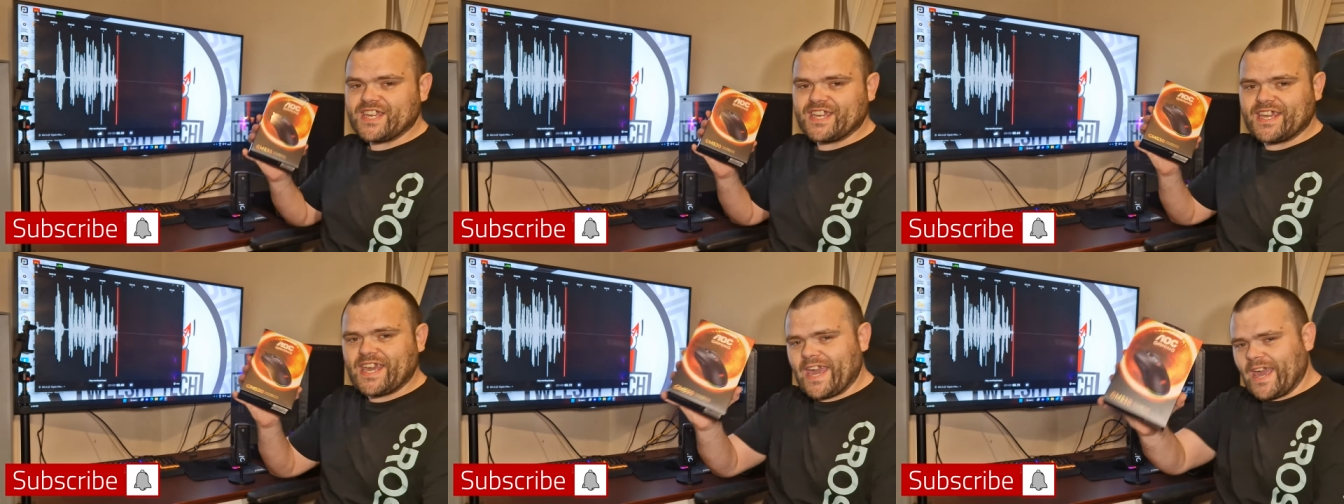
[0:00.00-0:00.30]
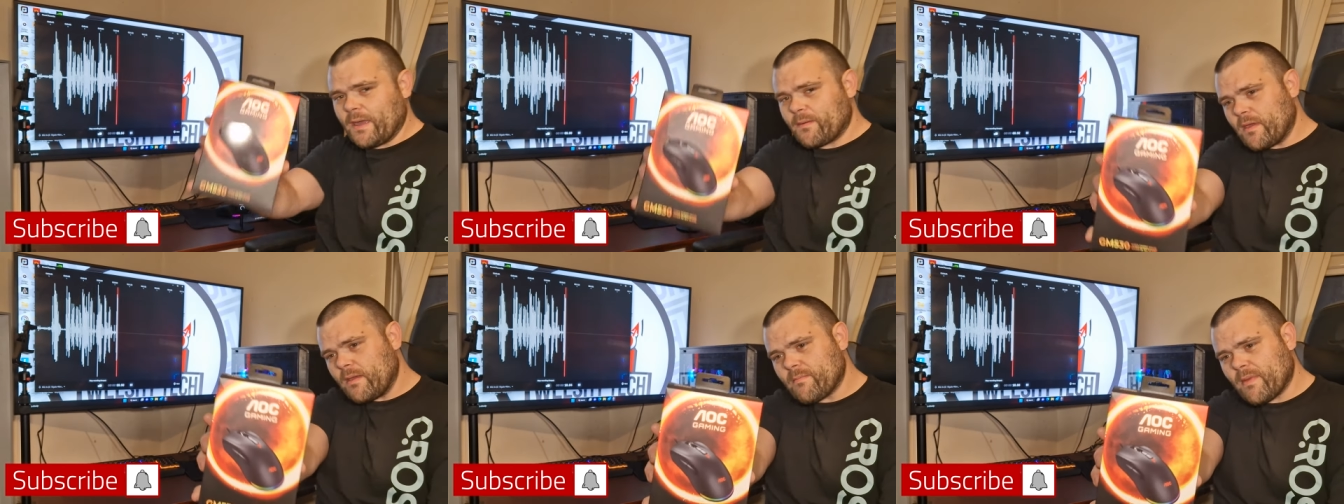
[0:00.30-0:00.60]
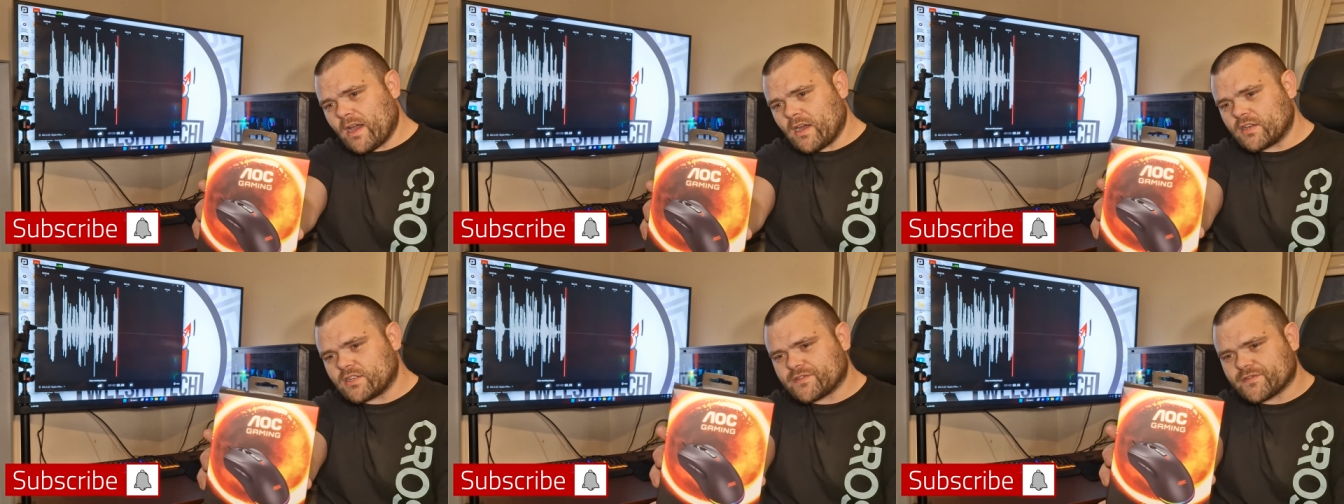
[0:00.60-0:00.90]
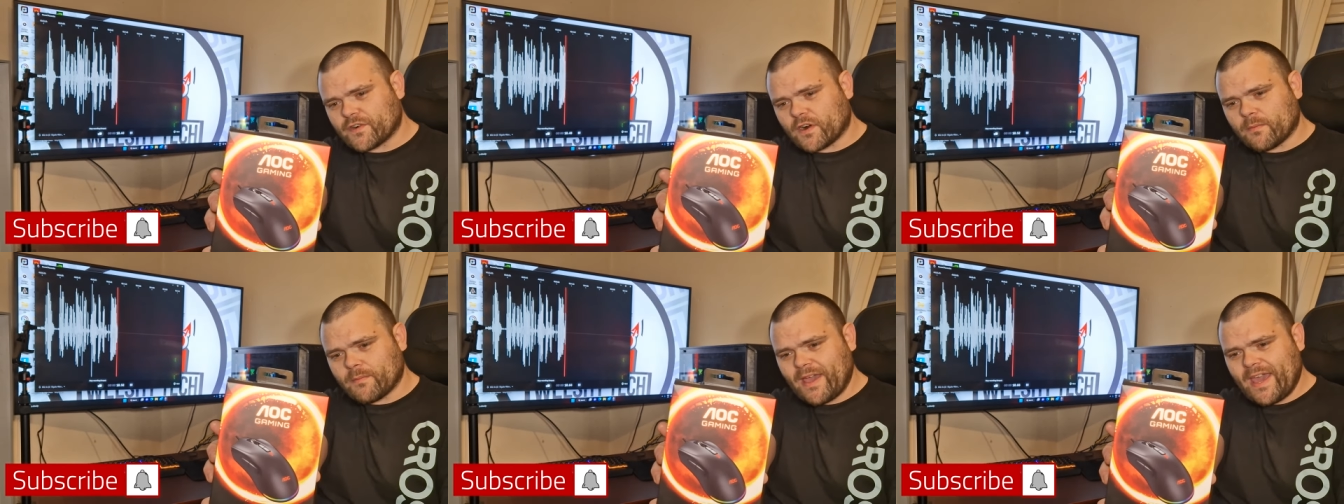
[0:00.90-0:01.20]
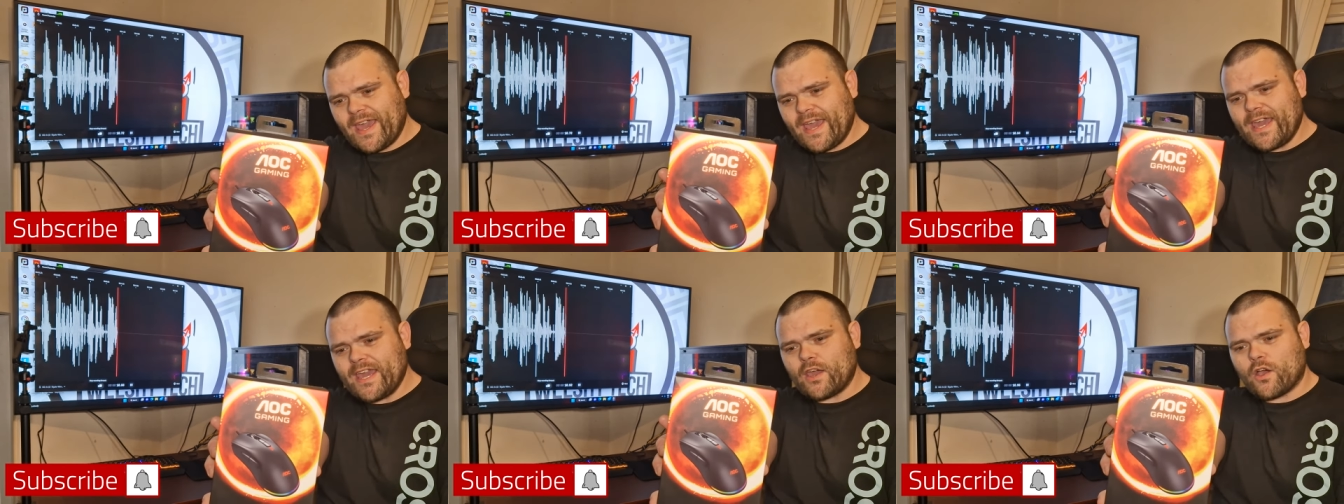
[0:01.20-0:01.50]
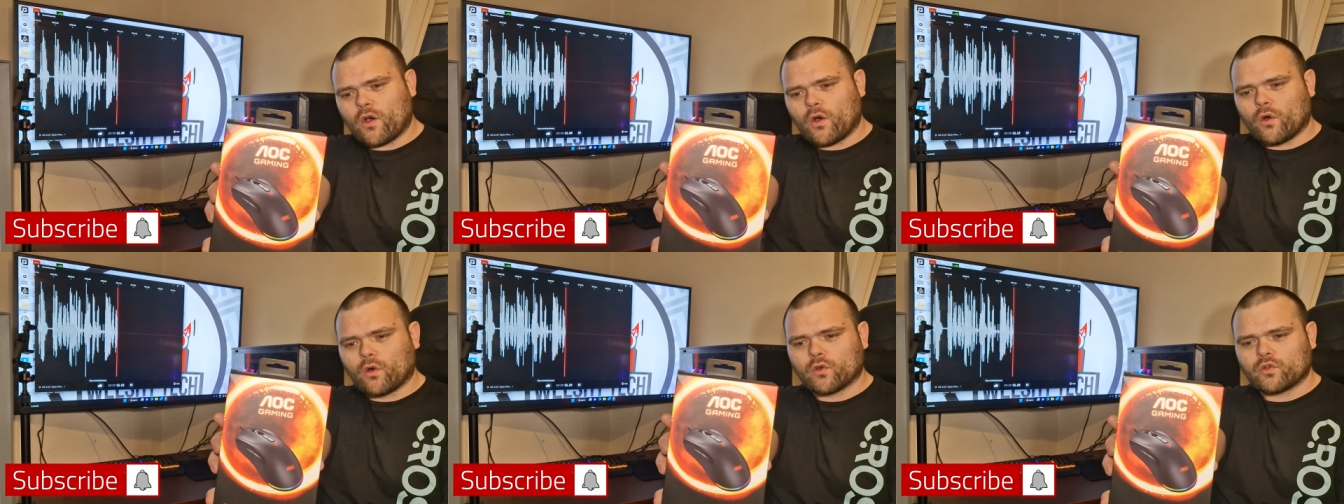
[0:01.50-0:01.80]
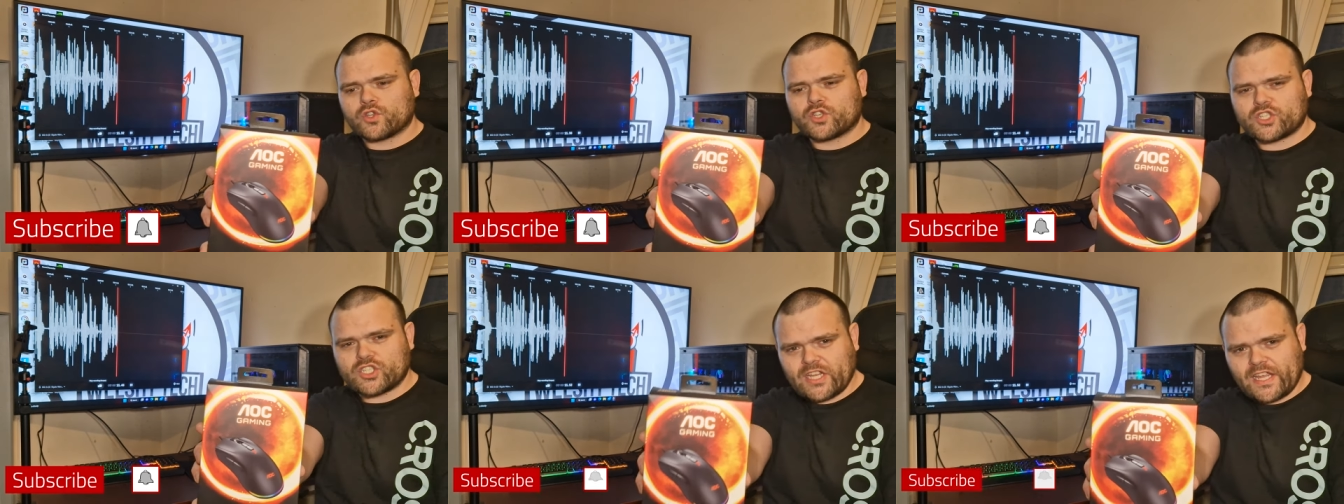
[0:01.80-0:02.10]
gaming mouse from
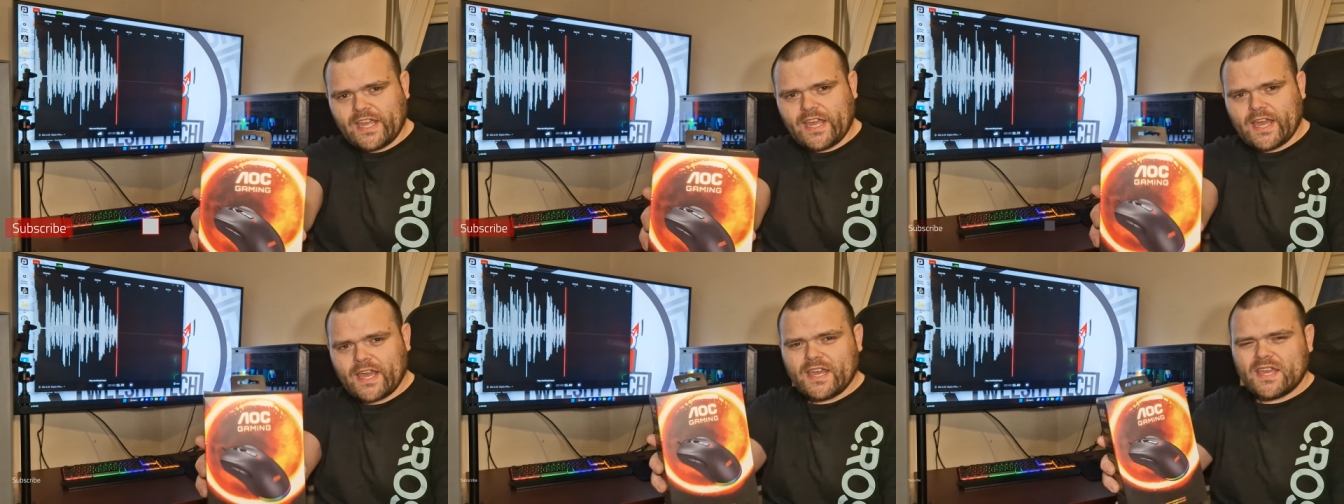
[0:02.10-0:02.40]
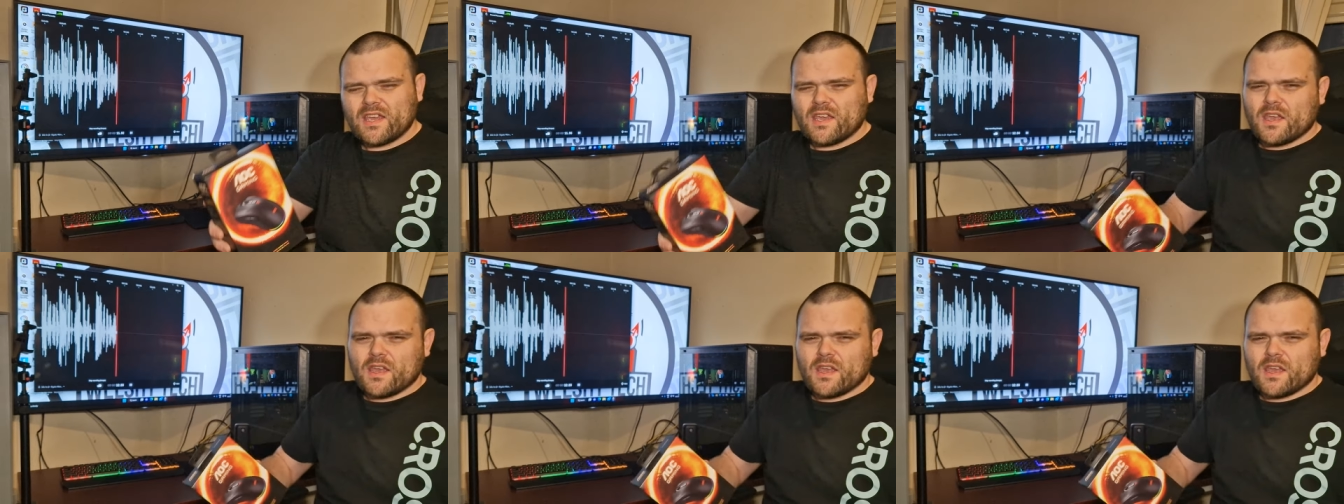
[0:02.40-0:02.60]
AOC.